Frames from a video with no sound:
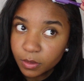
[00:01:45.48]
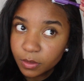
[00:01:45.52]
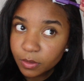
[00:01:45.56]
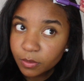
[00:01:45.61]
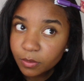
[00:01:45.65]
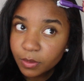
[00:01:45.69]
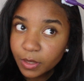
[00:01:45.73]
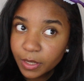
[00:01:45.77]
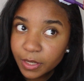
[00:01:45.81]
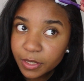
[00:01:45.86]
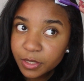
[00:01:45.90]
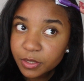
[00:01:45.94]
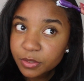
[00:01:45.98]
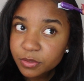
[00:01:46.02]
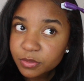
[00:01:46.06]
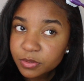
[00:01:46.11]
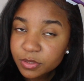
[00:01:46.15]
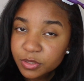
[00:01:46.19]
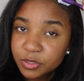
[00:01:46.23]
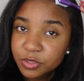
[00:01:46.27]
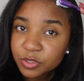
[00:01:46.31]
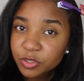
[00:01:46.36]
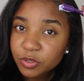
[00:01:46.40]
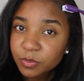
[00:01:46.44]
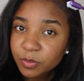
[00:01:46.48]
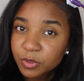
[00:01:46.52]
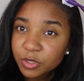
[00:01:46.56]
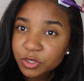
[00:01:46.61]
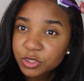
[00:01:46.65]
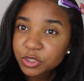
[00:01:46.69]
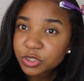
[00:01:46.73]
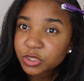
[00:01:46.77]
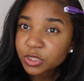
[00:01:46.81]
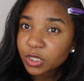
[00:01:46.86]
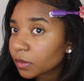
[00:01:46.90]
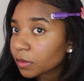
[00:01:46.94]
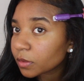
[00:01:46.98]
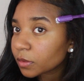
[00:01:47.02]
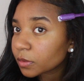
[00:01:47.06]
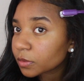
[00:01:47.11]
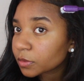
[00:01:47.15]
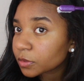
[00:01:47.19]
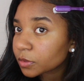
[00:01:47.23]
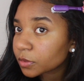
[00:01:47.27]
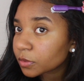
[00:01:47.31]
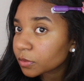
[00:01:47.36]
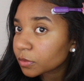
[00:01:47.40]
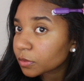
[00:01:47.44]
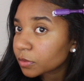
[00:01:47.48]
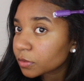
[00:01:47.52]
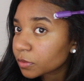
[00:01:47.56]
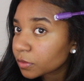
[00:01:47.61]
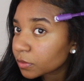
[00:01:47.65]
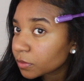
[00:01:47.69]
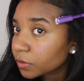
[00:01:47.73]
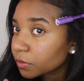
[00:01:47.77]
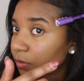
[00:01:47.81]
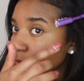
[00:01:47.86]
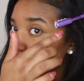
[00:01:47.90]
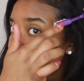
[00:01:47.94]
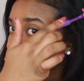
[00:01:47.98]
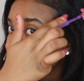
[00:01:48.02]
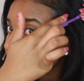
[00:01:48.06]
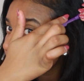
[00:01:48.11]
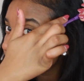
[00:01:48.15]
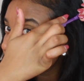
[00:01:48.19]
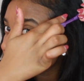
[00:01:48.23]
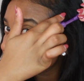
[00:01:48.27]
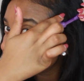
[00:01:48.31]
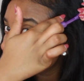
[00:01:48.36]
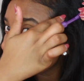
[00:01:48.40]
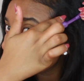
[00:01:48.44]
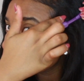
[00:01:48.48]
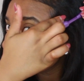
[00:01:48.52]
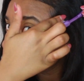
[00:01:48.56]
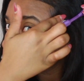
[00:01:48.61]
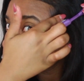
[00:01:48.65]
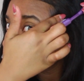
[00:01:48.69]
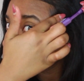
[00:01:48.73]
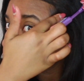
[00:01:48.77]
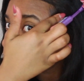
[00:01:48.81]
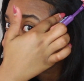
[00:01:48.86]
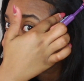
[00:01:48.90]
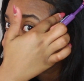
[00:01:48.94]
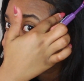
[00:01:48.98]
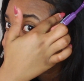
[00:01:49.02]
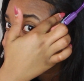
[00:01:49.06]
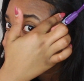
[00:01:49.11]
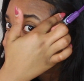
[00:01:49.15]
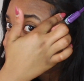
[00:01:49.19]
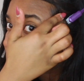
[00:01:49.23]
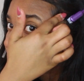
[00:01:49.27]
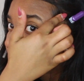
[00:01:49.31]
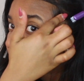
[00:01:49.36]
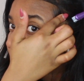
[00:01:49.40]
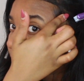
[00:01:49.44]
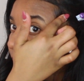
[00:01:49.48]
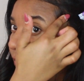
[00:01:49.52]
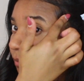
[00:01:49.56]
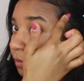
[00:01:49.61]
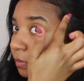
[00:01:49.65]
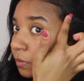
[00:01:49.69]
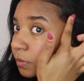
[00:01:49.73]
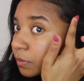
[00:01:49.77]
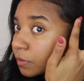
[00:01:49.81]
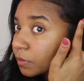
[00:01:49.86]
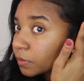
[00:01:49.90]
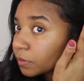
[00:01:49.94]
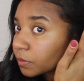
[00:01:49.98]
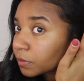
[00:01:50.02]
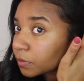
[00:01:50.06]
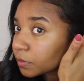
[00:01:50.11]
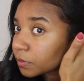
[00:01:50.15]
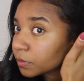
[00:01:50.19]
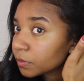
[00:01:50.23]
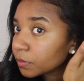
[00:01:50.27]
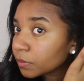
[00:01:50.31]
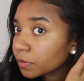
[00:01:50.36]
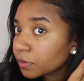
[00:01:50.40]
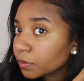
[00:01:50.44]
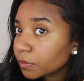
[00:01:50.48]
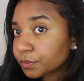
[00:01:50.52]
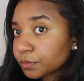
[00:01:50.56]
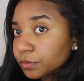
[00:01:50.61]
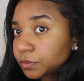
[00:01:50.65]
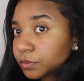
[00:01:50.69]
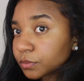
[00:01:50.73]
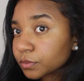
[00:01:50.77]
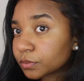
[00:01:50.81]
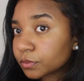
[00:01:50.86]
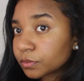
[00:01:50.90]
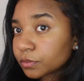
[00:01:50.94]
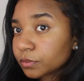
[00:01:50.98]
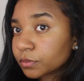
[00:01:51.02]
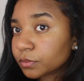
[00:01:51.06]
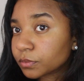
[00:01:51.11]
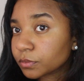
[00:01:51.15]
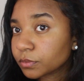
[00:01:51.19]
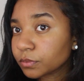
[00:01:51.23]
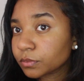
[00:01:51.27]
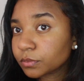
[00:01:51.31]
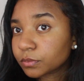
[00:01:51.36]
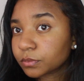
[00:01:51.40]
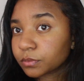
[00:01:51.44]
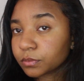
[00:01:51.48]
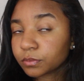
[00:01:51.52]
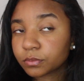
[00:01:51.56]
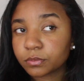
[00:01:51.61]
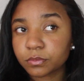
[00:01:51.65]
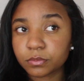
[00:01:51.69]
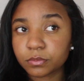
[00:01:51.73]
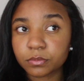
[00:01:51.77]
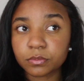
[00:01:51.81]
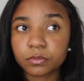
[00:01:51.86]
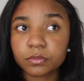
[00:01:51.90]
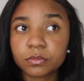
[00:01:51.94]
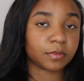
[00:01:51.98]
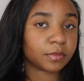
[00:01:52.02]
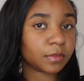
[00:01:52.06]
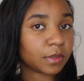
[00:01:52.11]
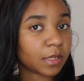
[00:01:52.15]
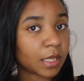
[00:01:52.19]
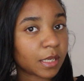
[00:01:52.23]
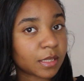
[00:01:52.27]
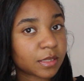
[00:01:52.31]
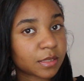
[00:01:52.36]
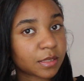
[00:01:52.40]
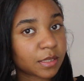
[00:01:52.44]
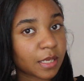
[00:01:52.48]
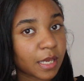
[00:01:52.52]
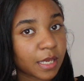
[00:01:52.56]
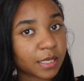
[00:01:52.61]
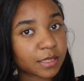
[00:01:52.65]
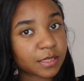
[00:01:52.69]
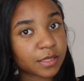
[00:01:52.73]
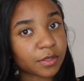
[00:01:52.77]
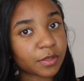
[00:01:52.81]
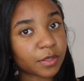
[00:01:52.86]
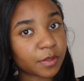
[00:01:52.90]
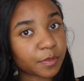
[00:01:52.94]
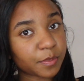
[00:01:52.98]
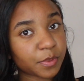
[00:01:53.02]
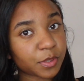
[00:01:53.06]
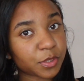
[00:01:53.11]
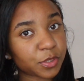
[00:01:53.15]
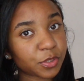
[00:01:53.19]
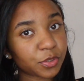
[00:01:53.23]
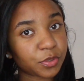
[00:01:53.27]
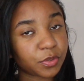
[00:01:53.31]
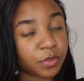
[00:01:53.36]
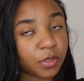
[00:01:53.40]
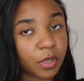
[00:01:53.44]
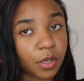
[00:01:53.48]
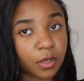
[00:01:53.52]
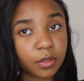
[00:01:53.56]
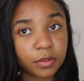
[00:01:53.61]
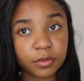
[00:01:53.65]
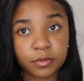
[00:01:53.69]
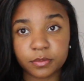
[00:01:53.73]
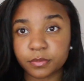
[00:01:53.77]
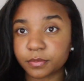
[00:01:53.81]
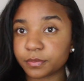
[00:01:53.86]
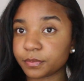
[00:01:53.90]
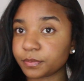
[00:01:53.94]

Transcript: I don't like using too much gel. I don't want it to be like glued down. I want it to just look quite natural. That's hairstyle number 2 done.